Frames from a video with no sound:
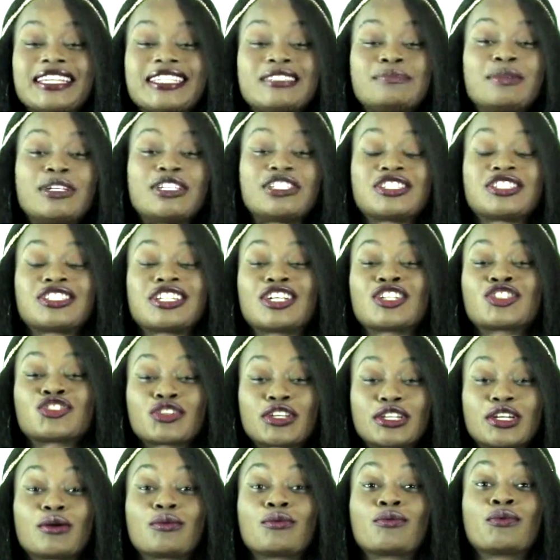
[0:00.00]
These bitches are
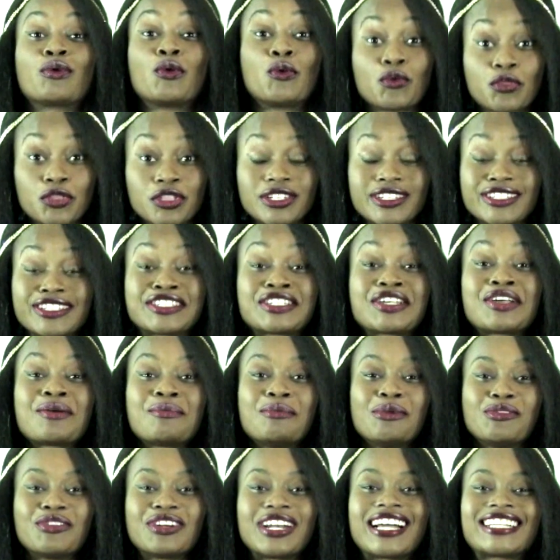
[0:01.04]
straight up ruthless.
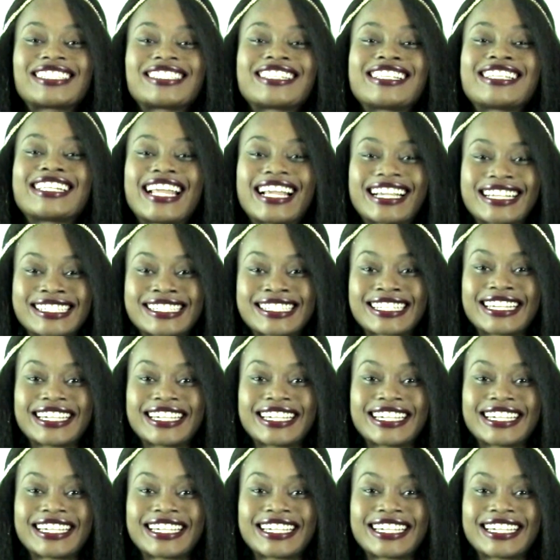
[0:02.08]
Moving on to the next